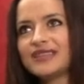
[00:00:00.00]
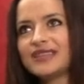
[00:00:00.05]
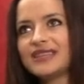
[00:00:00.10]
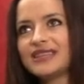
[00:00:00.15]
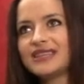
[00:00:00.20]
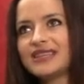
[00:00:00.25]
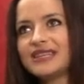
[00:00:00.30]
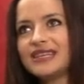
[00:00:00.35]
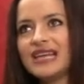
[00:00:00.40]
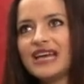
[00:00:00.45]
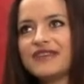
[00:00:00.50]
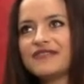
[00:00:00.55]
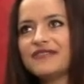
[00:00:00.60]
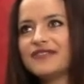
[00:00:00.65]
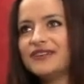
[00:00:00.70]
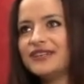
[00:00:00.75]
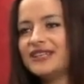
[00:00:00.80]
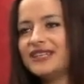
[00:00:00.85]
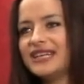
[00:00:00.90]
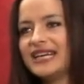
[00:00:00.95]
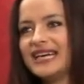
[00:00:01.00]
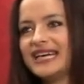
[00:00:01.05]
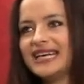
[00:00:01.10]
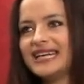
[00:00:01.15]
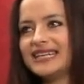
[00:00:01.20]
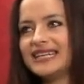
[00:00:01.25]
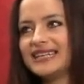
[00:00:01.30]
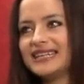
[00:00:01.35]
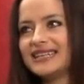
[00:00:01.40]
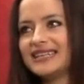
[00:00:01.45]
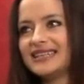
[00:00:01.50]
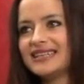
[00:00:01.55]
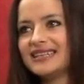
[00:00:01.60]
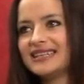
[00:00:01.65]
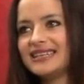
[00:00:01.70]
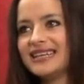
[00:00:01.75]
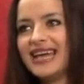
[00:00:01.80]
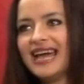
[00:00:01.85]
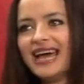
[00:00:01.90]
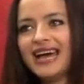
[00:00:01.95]
delightful, and
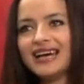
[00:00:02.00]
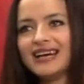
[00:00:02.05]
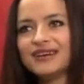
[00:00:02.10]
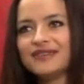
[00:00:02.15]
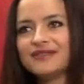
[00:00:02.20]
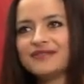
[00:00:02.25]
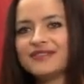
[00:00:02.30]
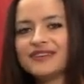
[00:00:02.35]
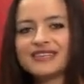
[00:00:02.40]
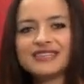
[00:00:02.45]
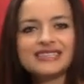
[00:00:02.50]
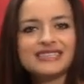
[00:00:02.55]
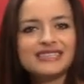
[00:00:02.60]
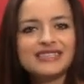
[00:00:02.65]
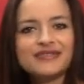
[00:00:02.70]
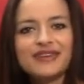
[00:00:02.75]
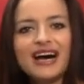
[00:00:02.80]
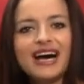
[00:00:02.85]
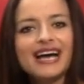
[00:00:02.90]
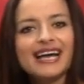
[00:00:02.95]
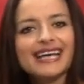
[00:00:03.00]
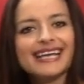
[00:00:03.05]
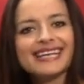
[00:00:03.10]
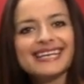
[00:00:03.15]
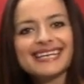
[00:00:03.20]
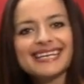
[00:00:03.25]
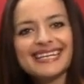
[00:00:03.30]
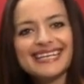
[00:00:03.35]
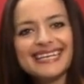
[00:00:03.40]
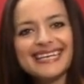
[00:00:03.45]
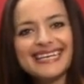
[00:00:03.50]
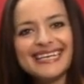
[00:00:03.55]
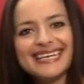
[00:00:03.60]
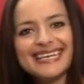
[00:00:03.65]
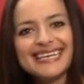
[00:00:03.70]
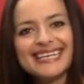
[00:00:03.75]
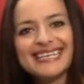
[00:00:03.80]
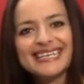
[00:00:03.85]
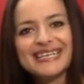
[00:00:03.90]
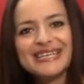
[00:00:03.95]
I'm feeling divine.
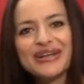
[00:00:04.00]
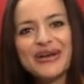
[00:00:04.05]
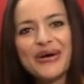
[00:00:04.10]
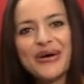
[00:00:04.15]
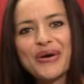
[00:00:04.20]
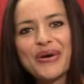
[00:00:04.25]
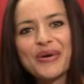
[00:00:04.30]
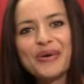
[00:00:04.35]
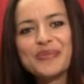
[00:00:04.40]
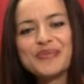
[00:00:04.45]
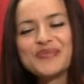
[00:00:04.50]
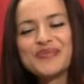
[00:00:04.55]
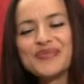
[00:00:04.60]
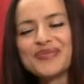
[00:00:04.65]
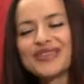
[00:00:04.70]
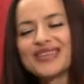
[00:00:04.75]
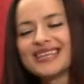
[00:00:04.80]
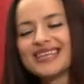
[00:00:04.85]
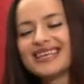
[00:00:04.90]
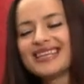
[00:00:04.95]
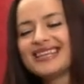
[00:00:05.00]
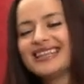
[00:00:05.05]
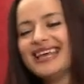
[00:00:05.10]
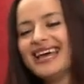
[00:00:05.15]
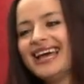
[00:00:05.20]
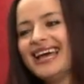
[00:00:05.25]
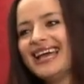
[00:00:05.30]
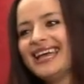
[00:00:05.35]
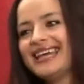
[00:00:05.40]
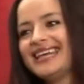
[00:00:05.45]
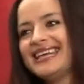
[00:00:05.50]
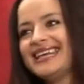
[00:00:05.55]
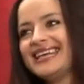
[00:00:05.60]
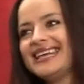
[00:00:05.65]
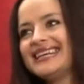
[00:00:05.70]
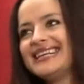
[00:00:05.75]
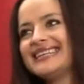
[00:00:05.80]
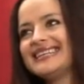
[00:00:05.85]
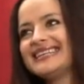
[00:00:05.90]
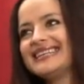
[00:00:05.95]
So that
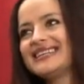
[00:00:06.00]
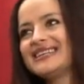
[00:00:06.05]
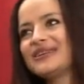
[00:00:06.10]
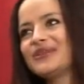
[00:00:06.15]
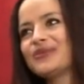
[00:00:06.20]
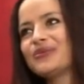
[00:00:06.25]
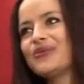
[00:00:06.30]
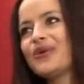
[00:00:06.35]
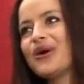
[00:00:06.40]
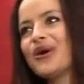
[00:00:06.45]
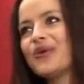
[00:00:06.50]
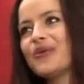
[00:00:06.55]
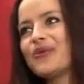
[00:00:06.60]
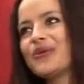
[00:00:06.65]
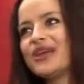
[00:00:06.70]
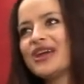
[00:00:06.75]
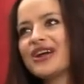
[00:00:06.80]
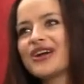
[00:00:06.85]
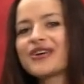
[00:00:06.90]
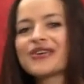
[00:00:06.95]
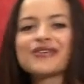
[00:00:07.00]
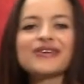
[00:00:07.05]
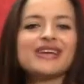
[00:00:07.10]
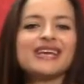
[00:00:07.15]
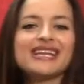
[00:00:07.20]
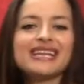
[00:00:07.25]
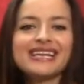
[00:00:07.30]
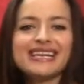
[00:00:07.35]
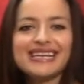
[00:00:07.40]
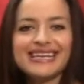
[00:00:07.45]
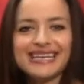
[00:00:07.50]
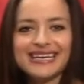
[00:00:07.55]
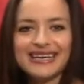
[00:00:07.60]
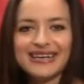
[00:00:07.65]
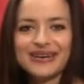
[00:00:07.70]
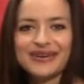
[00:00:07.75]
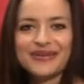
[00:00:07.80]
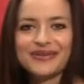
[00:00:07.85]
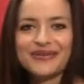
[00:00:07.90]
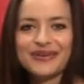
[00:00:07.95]
is what we are creating
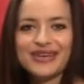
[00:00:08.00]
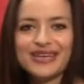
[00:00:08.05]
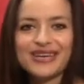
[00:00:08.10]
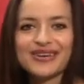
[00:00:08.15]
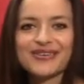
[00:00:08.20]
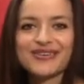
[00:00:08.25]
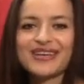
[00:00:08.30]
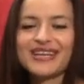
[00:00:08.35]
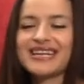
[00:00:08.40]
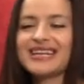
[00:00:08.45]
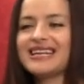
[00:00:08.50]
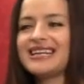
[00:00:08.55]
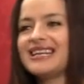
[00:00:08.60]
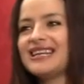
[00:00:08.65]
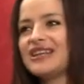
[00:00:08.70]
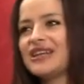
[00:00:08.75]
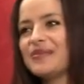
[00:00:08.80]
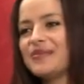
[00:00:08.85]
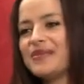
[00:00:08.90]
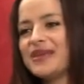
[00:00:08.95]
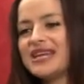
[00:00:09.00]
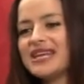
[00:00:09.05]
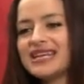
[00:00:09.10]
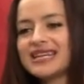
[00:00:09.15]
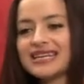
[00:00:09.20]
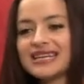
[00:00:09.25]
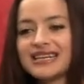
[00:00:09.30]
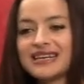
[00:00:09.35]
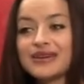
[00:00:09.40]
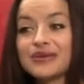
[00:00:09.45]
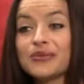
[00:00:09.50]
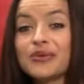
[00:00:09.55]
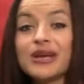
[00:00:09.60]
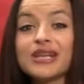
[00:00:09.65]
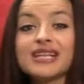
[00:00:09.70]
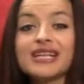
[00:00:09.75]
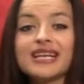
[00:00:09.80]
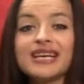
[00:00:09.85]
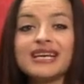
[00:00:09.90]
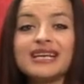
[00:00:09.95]
here. We're creating these amazing
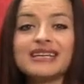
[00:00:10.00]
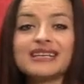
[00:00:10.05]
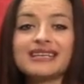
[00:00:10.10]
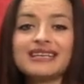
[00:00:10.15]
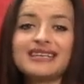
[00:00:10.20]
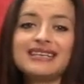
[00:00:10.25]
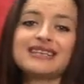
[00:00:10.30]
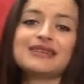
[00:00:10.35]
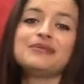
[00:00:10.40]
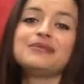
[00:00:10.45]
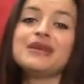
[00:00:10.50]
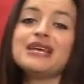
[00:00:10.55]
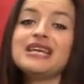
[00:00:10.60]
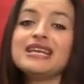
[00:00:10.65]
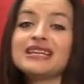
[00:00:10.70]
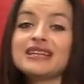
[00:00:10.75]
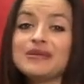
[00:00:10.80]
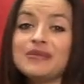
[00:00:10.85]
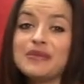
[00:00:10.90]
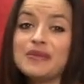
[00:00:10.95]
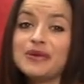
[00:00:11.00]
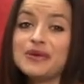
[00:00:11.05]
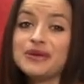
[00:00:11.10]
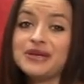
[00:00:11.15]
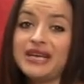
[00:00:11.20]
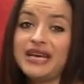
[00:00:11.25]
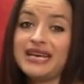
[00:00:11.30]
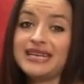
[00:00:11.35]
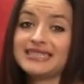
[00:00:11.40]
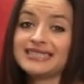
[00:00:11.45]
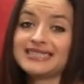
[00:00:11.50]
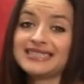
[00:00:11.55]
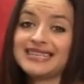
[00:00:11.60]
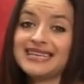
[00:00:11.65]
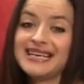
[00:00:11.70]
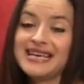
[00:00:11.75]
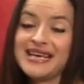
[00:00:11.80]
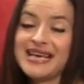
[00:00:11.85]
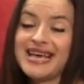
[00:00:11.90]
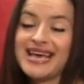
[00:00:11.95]
red tents and these amazing blue tents.
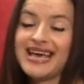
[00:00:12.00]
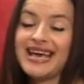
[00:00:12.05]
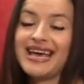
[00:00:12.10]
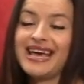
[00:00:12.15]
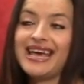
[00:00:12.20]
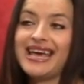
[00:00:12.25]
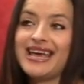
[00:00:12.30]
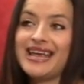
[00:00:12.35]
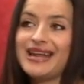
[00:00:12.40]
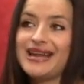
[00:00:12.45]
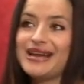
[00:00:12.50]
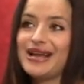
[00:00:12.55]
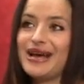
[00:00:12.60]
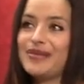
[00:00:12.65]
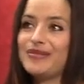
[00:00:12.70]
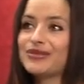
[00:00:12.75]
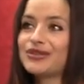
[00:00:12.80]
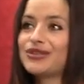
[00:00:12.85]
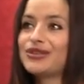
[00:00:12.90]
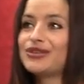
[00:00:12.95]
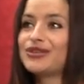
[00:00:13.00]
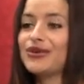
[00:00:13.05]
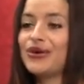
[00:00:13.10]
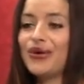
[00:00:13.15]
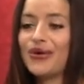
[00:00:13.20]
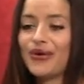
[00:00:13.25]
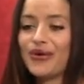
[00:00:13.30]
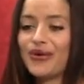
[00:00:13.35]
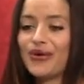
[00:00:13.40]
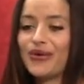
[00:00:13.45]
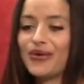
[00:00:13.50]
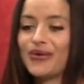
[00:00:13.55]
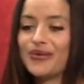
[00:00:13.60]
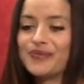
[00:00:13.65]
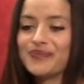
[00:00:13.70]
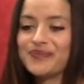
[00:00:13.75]
And I'm so